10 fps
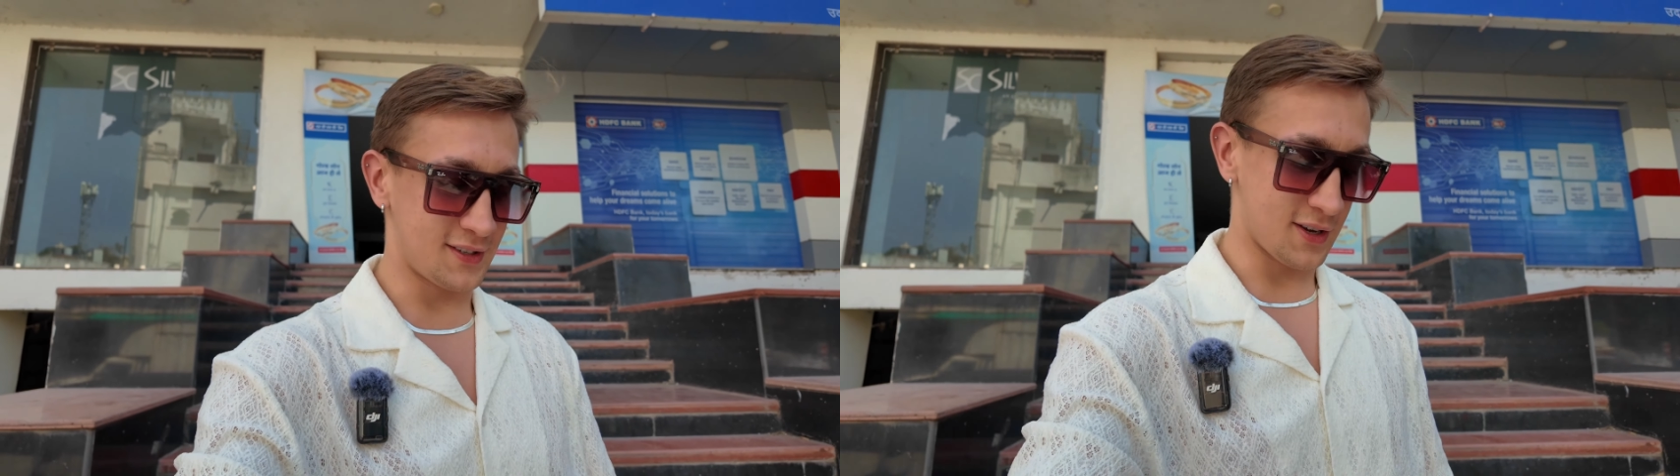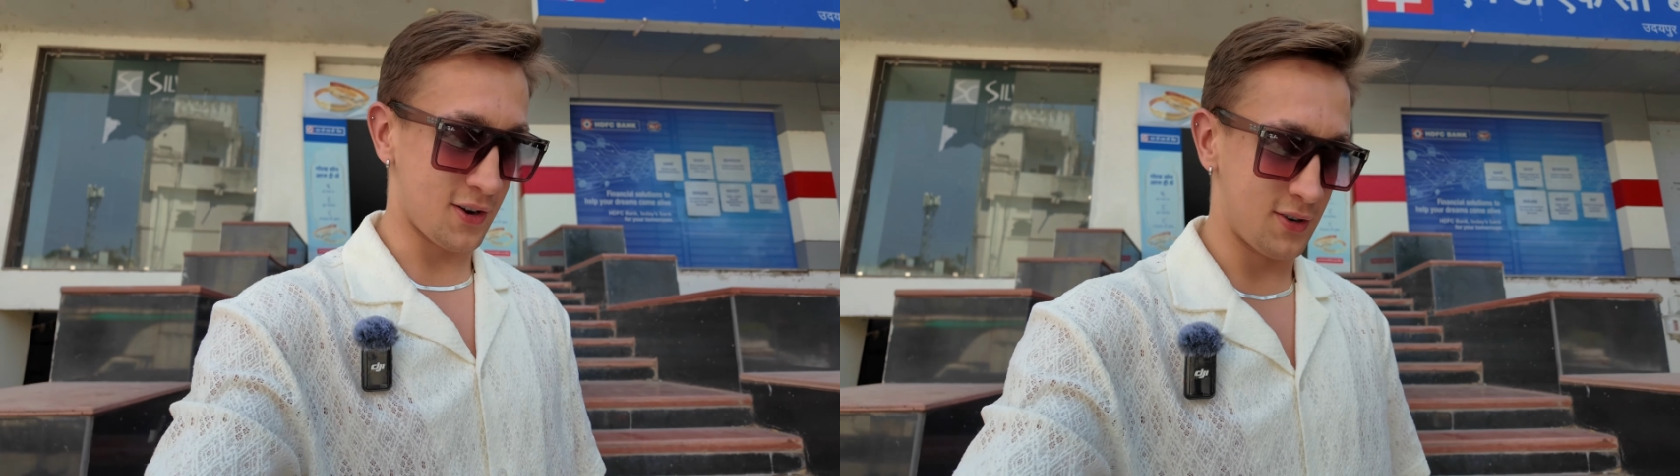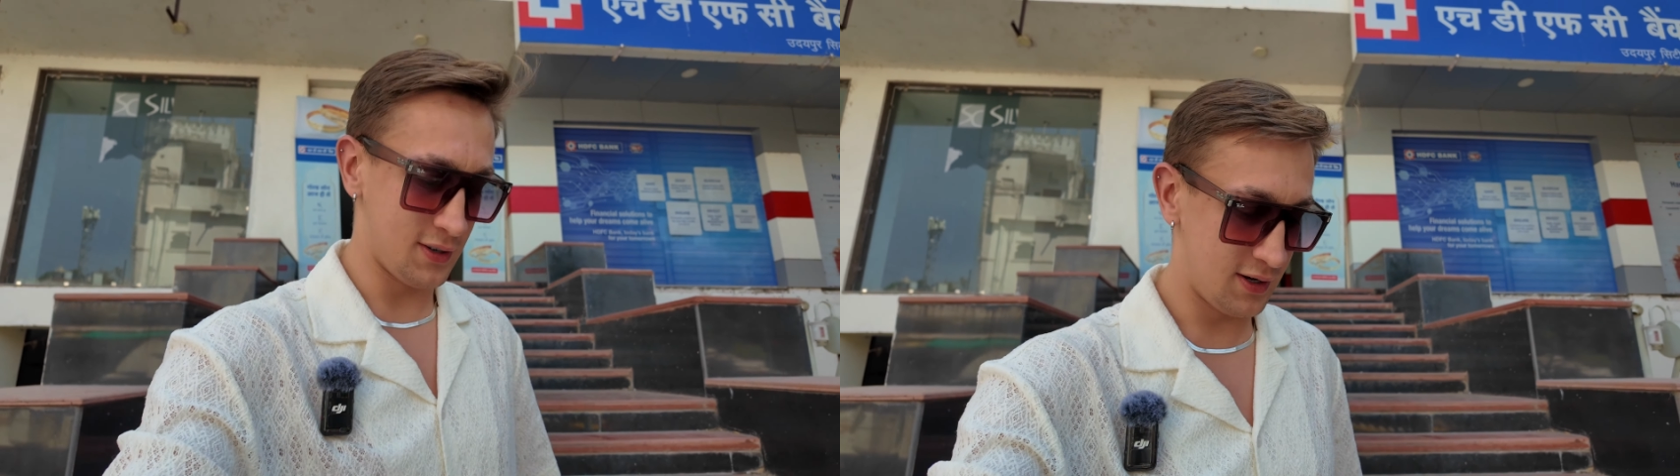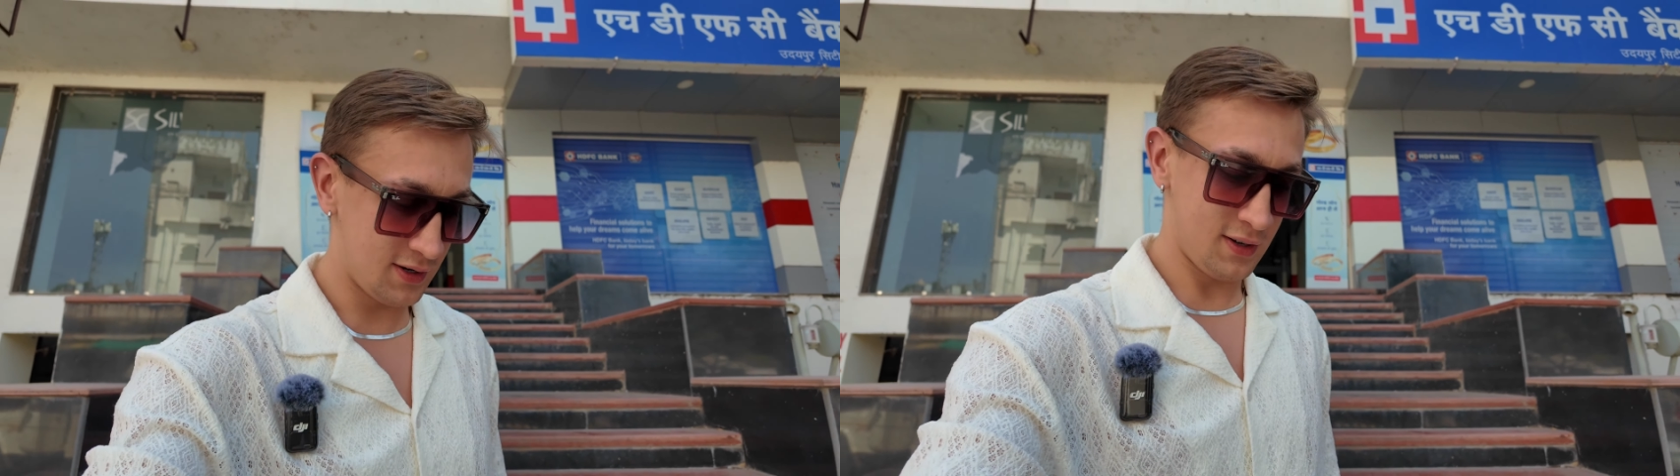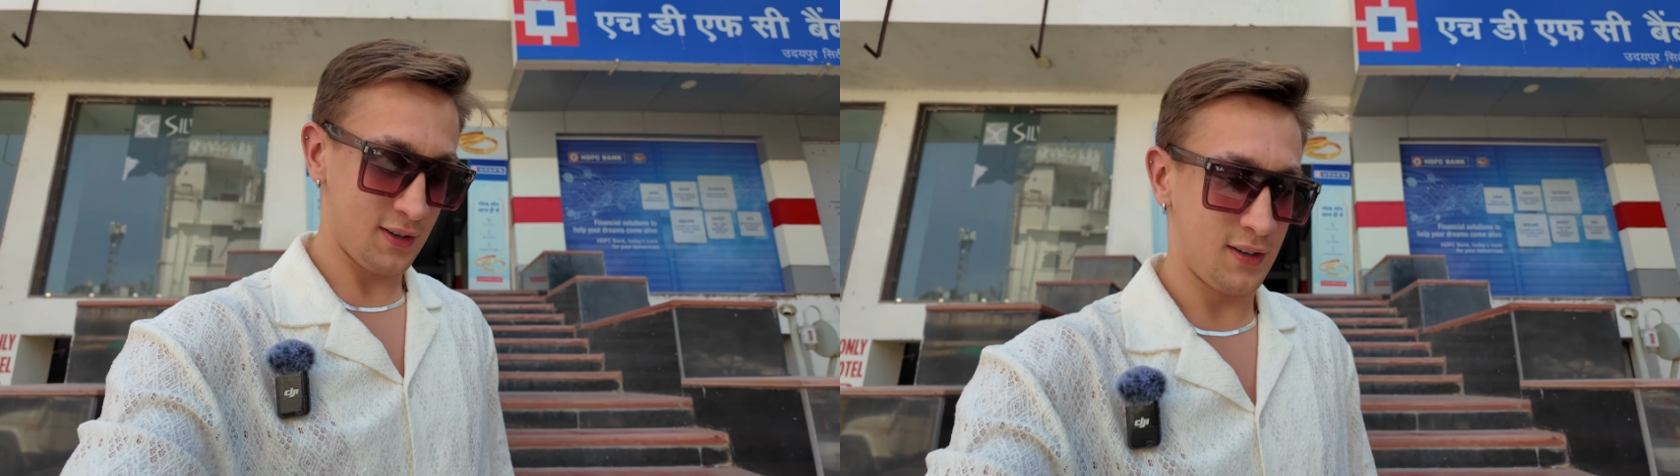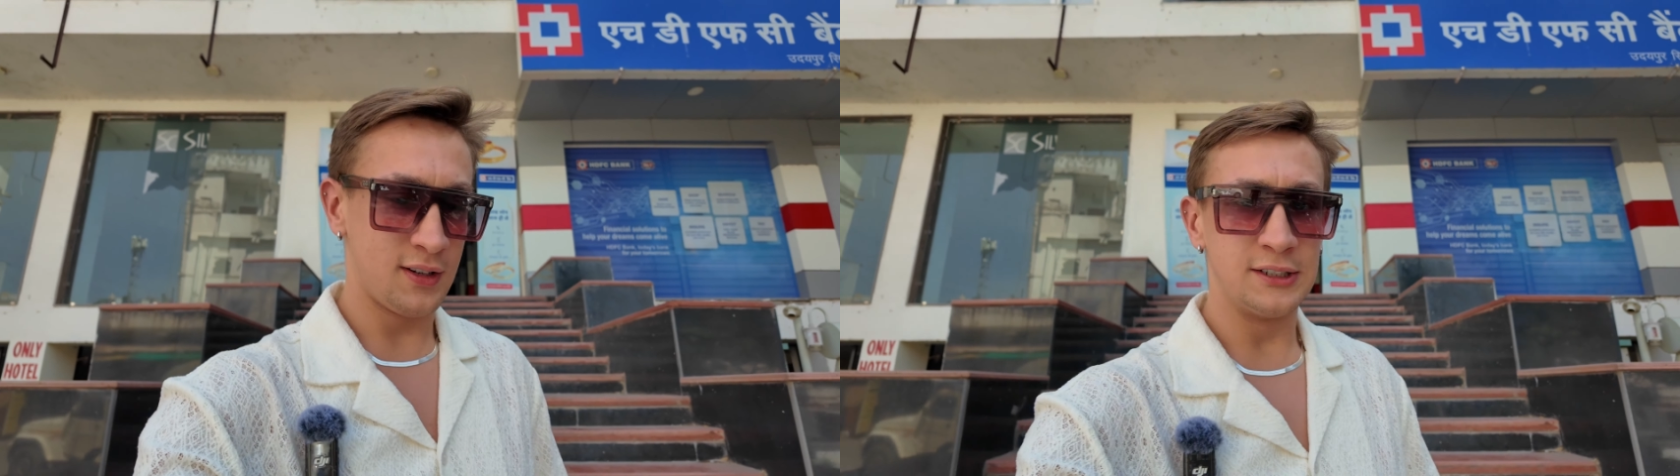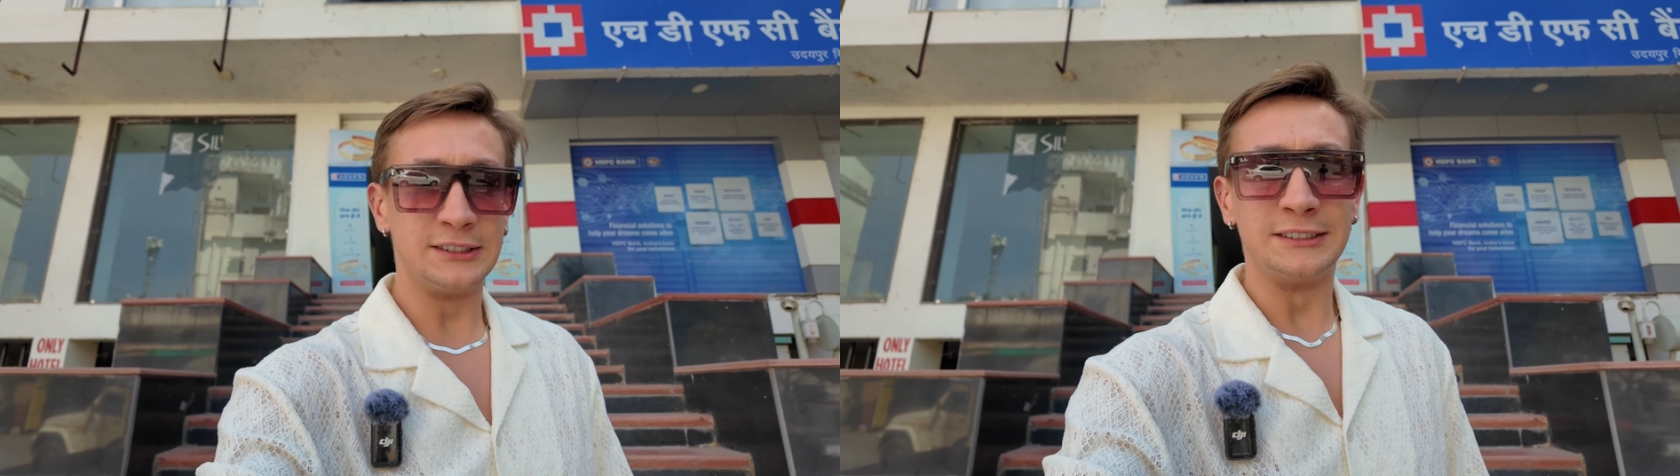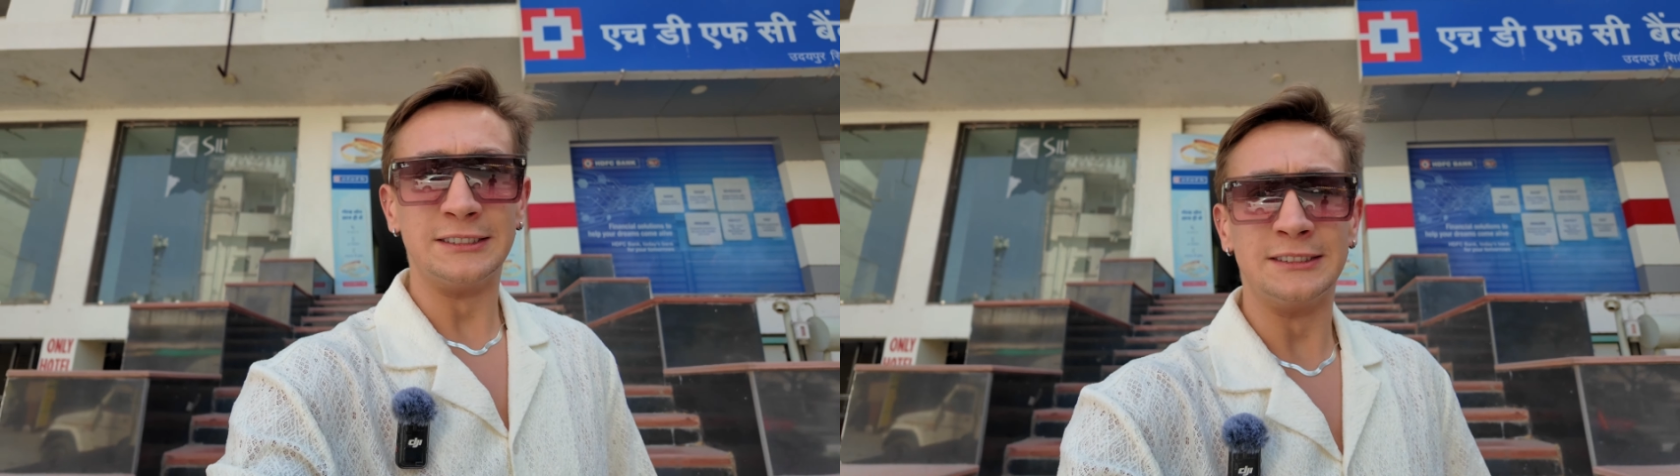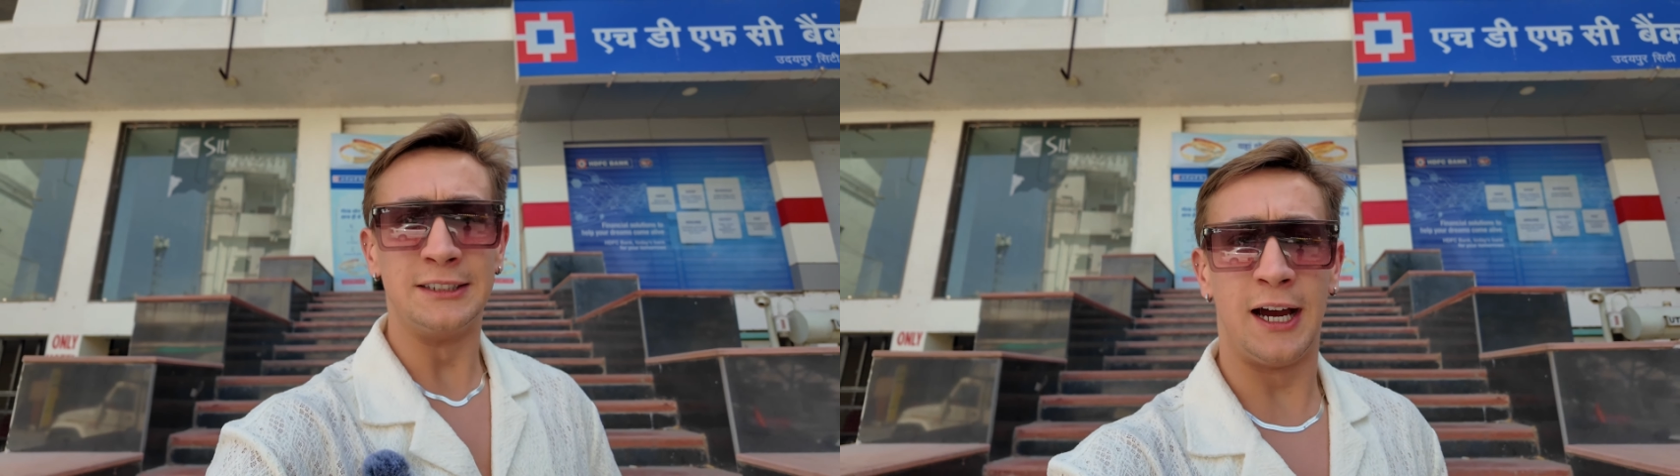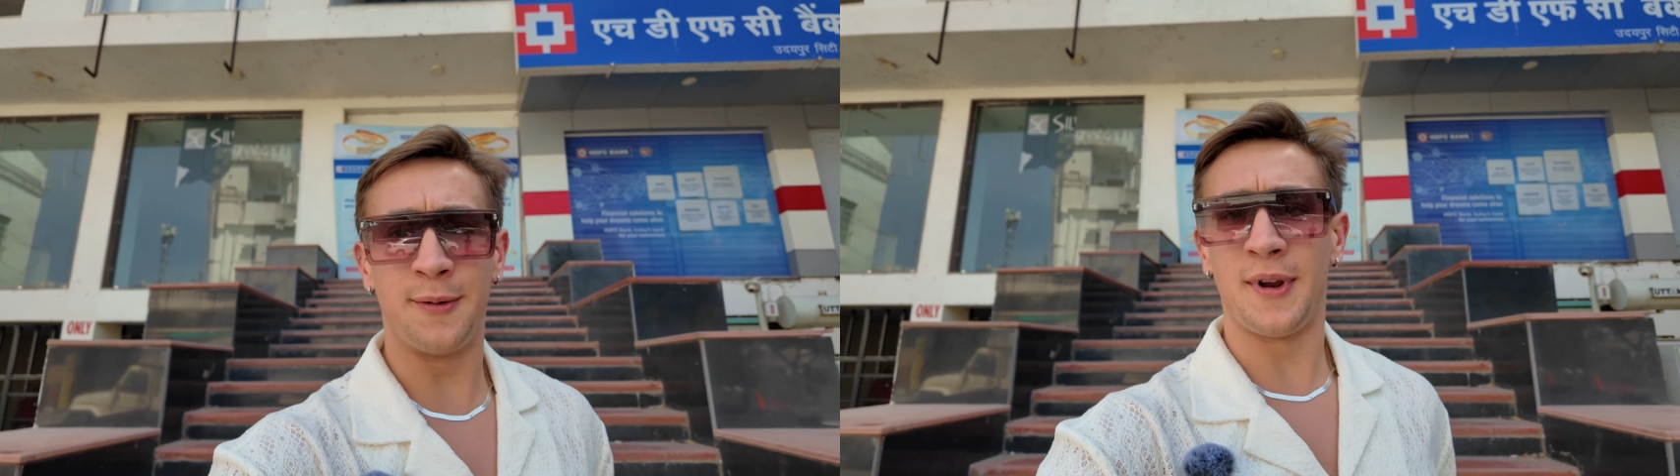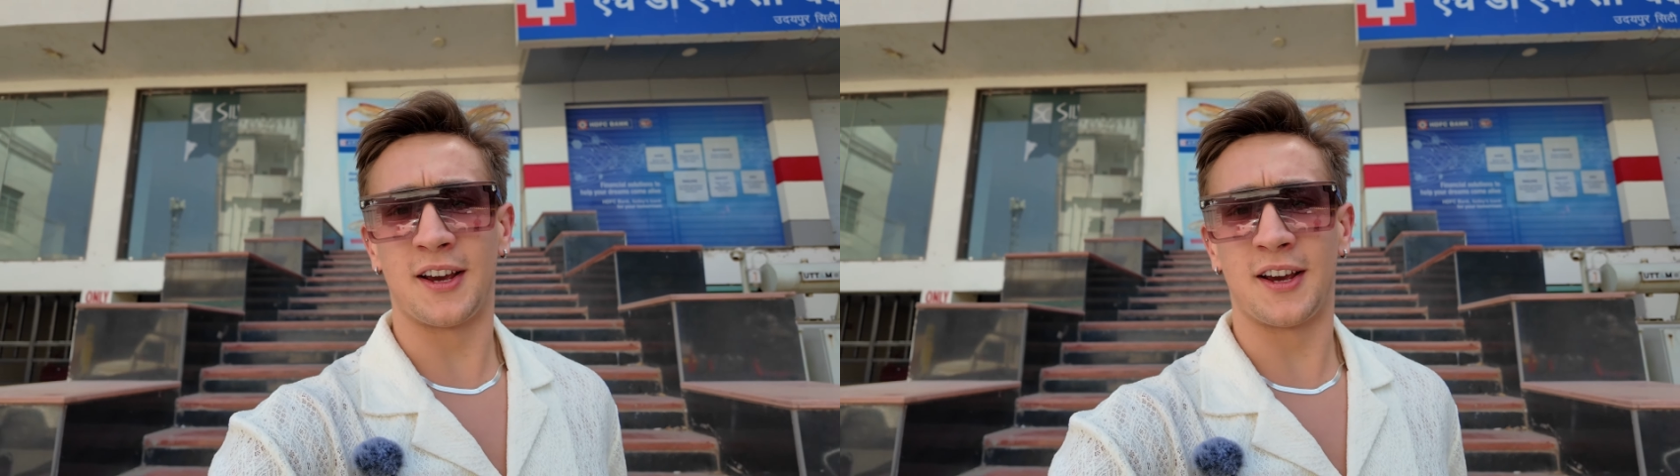so I'm